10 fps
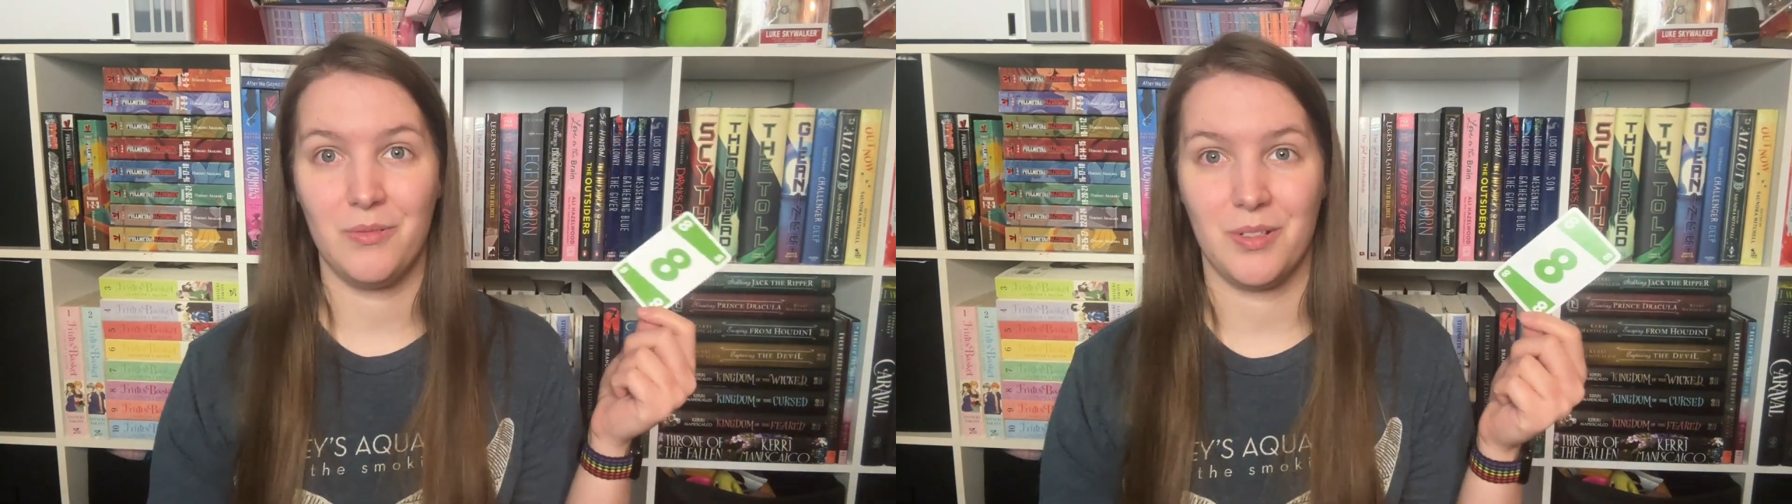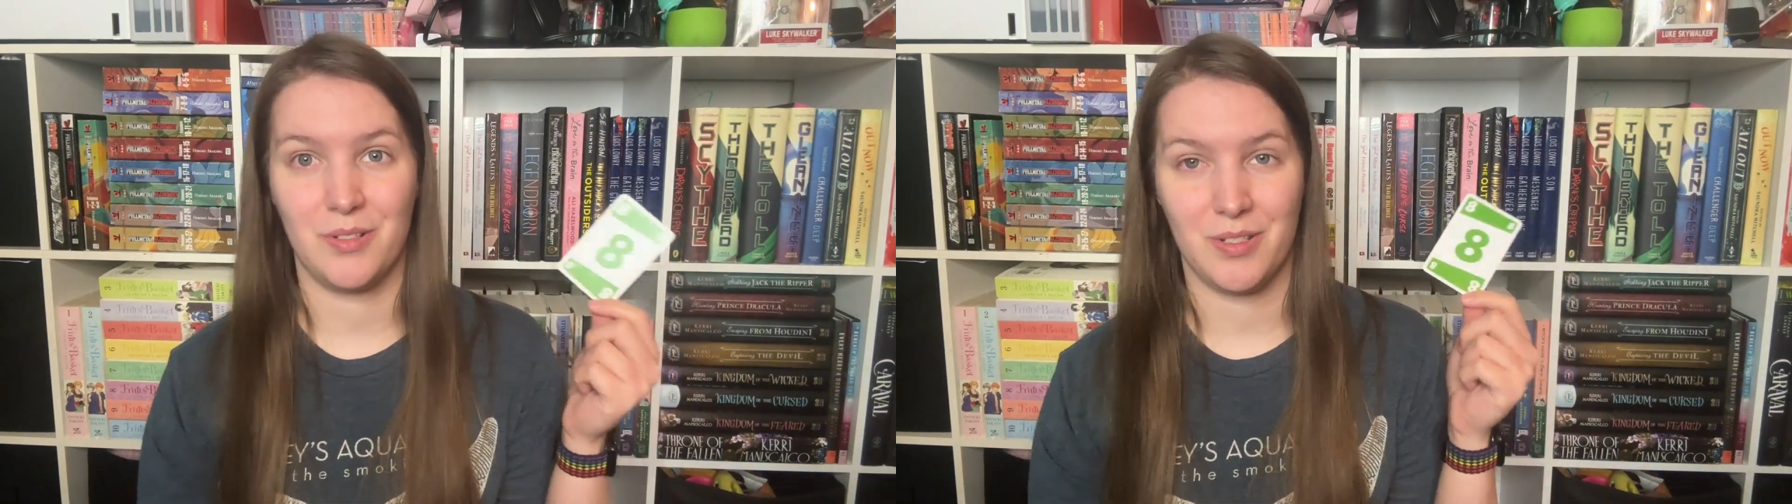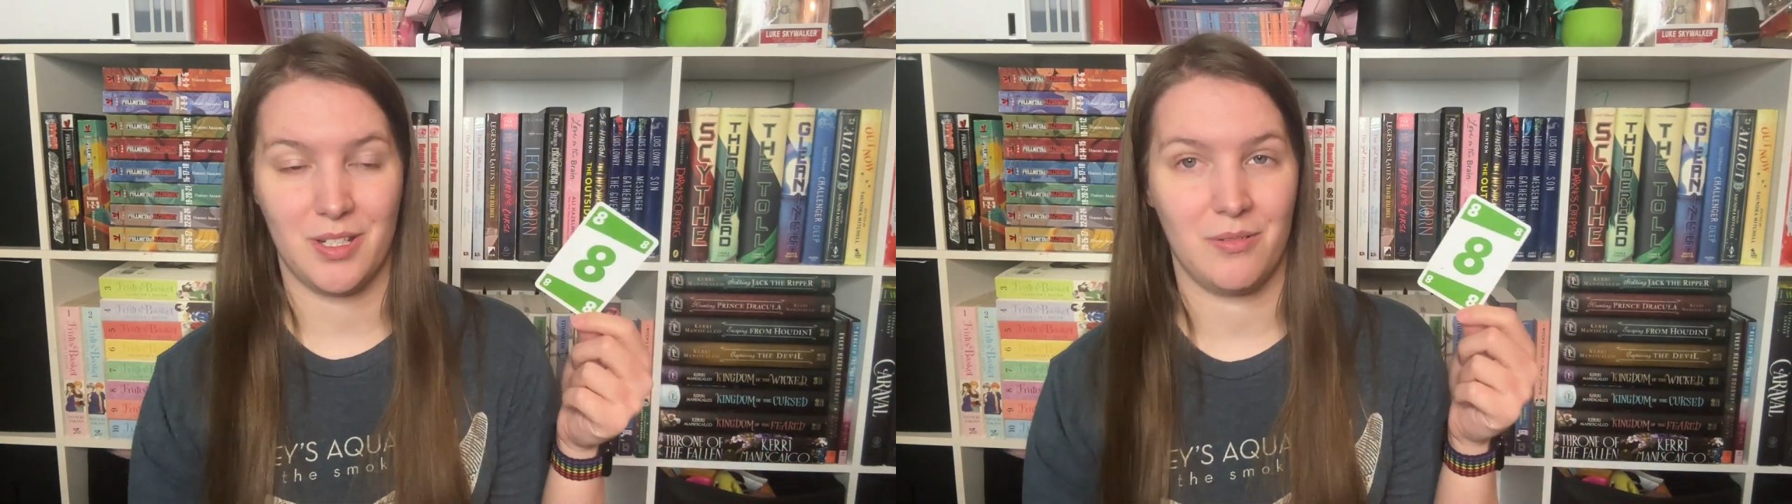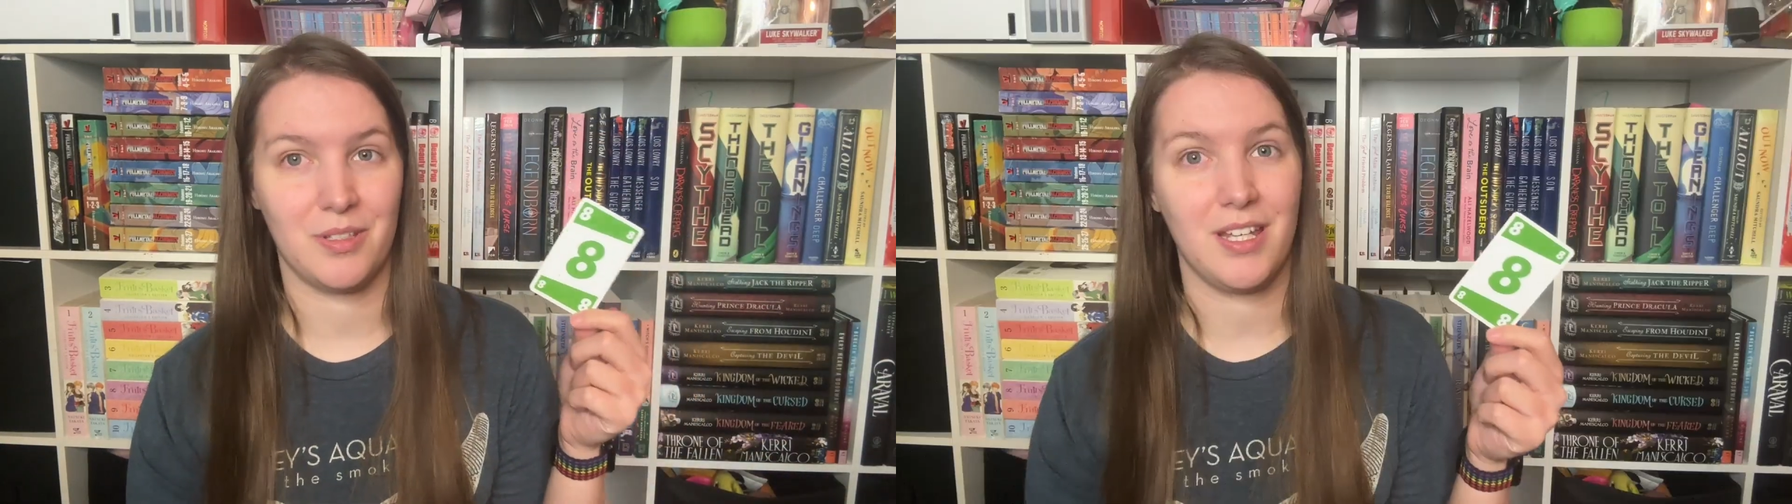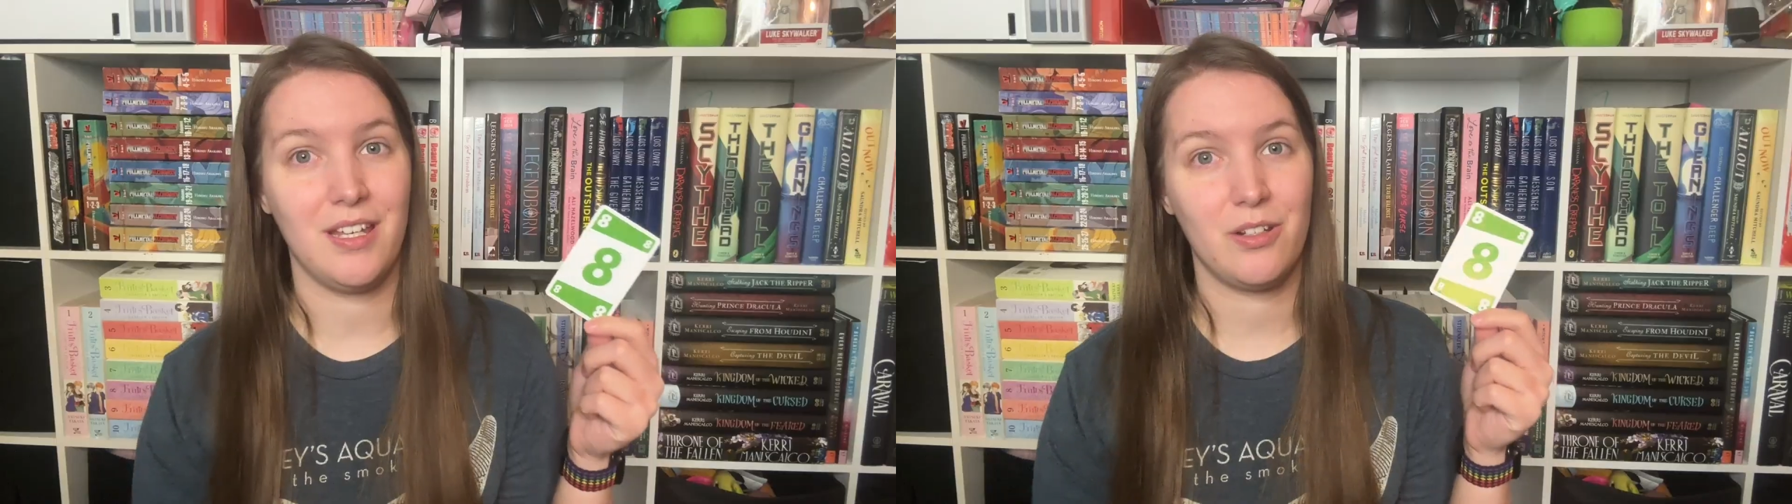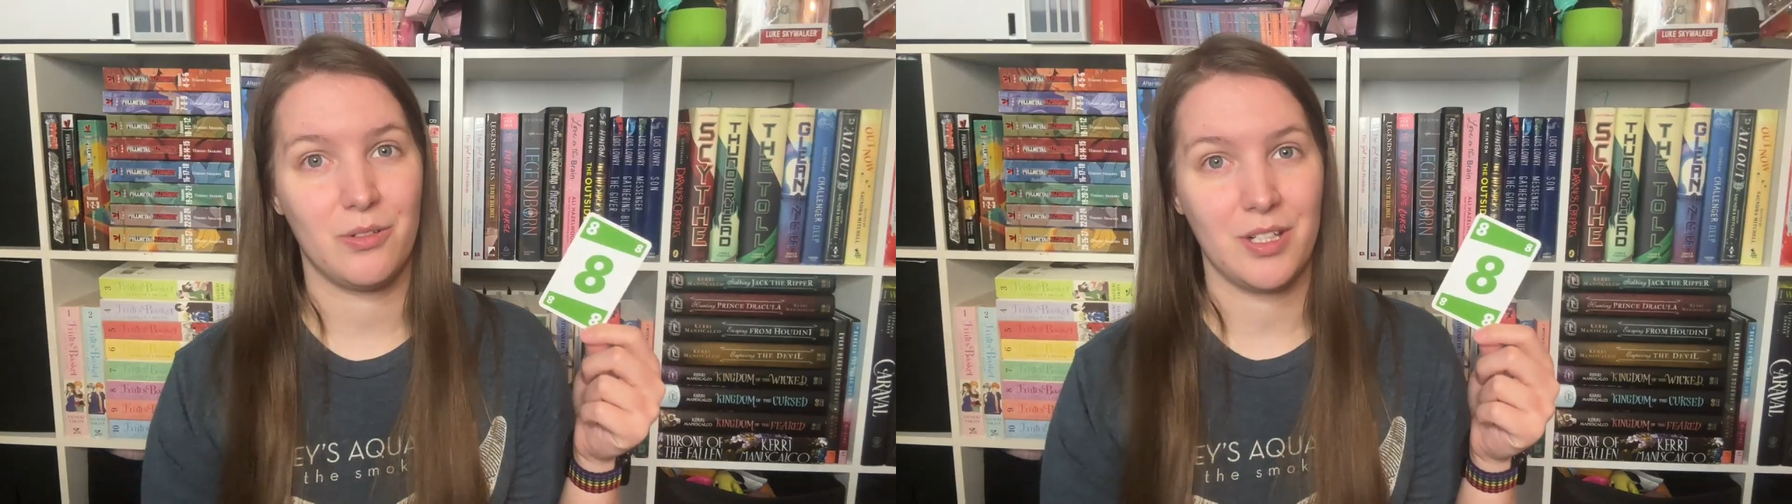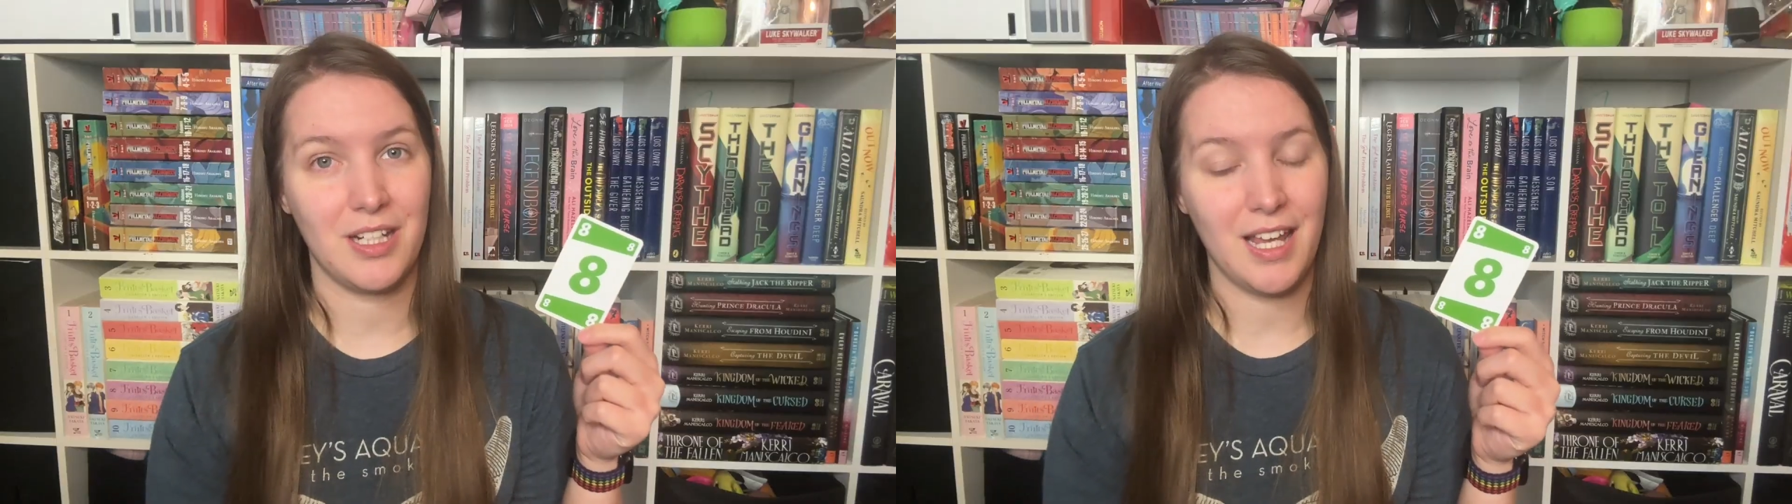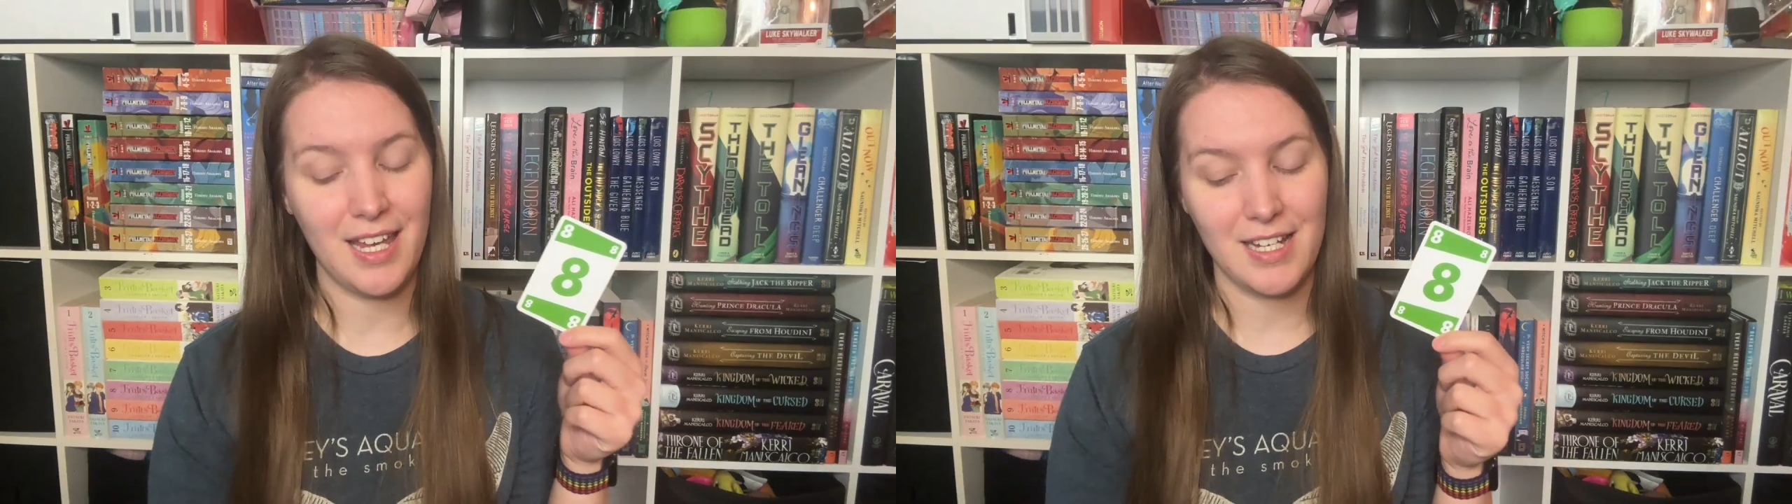which we start with a
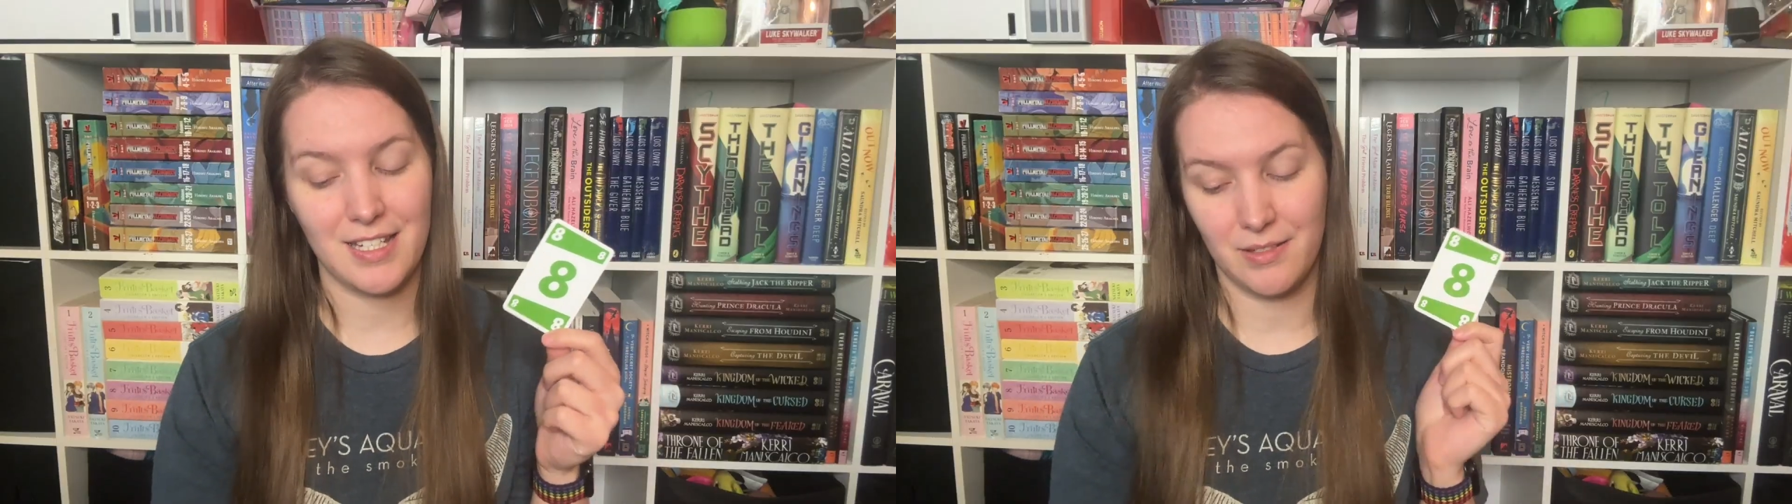green 8.